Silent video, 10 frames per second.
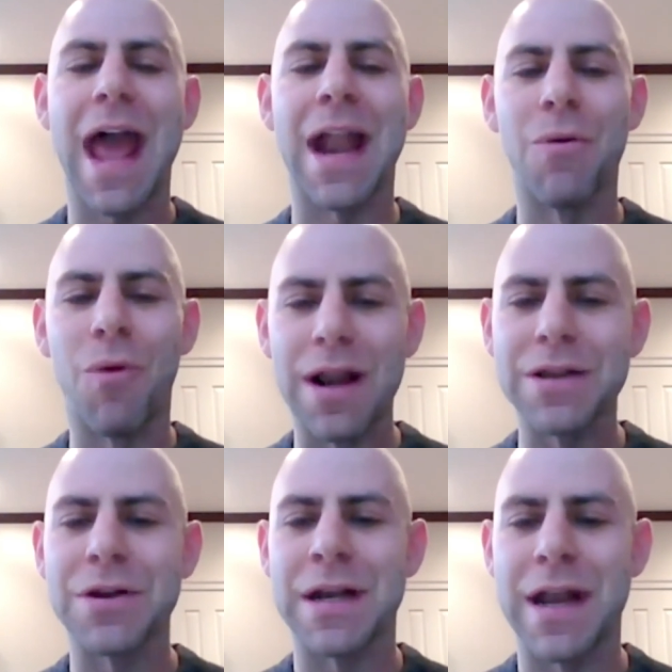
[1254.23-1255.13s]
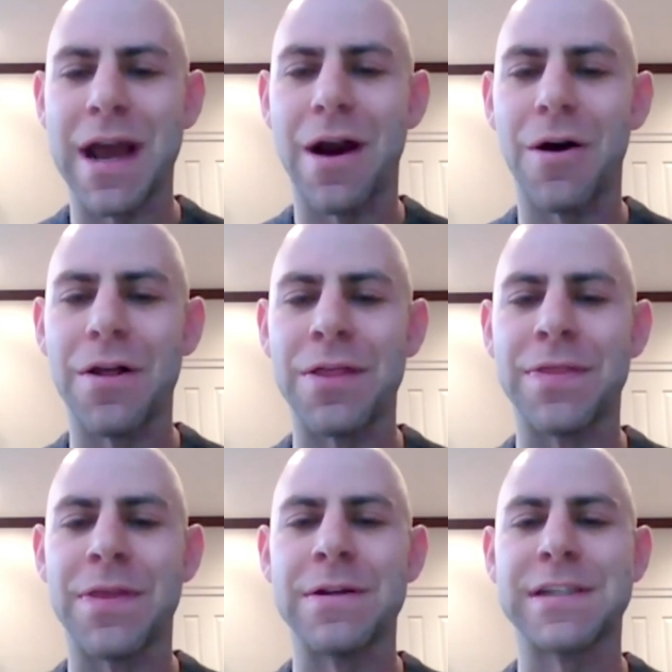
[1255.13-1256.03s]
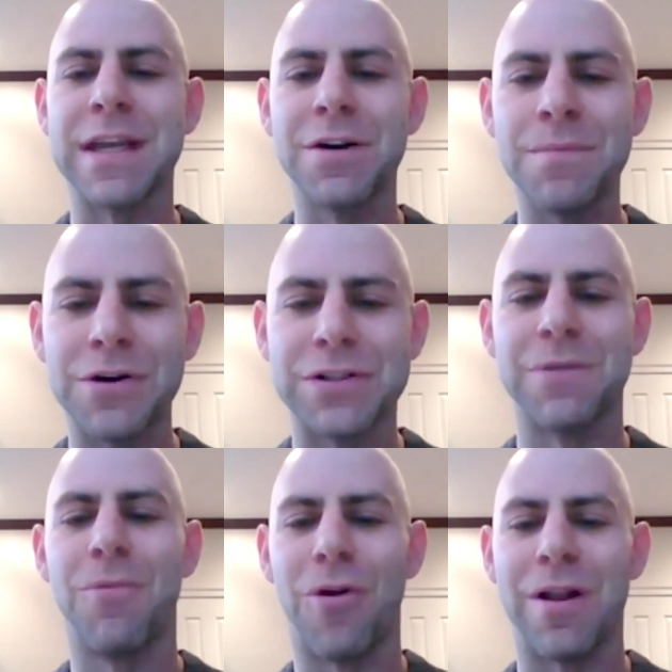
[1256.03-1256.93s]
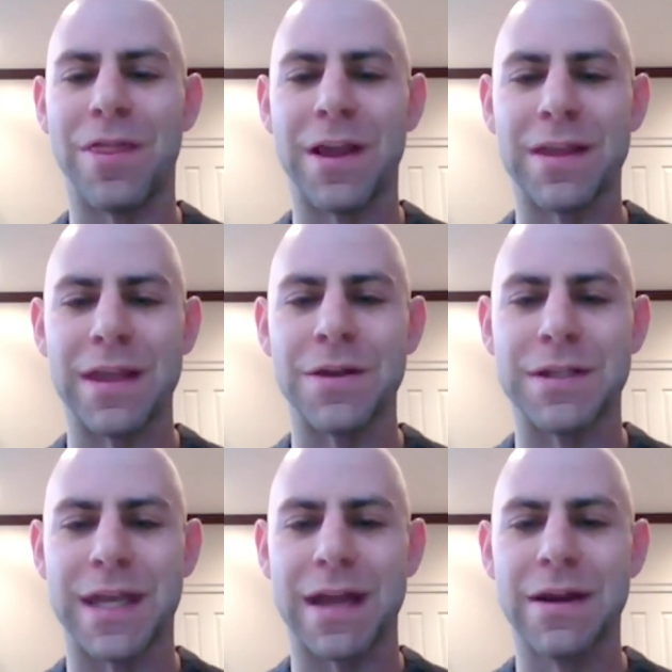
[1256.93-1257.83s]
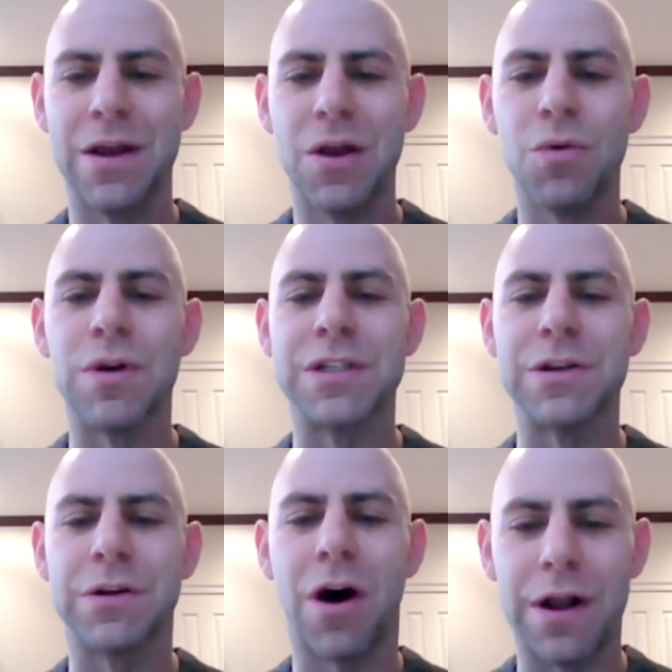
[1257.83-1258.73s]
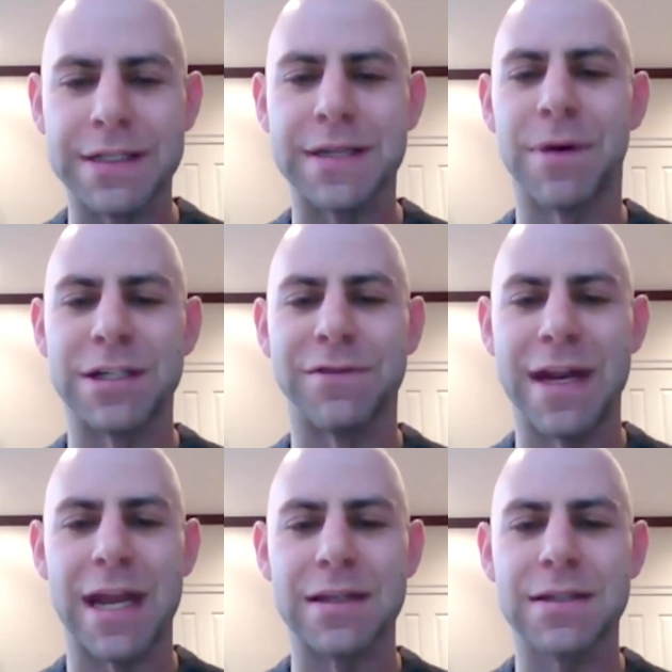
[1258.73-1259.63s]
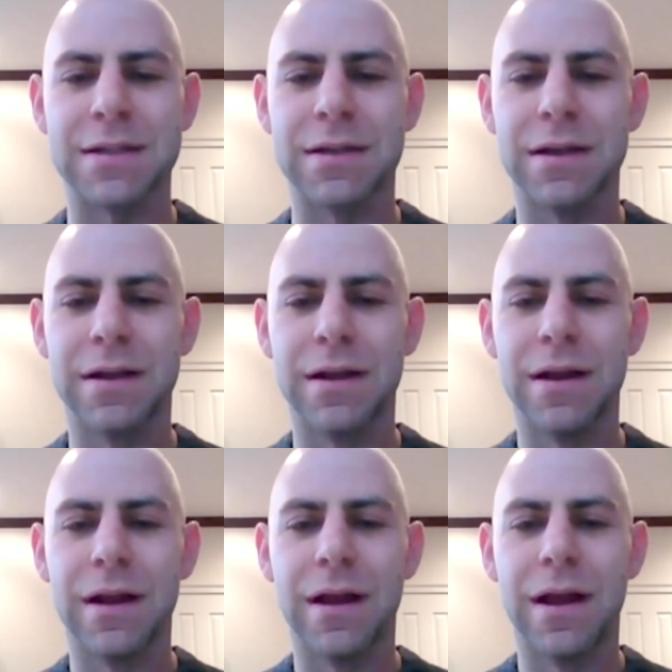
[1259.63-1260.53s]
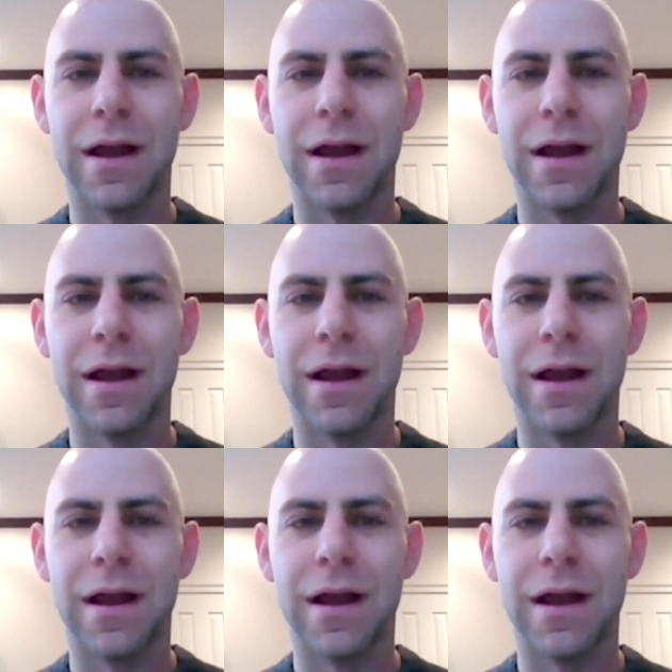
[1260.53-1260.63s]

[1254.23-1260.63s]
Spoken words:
and I wanted you to know that the single most important thing that you did was you called us a bunch of idiots." Mm.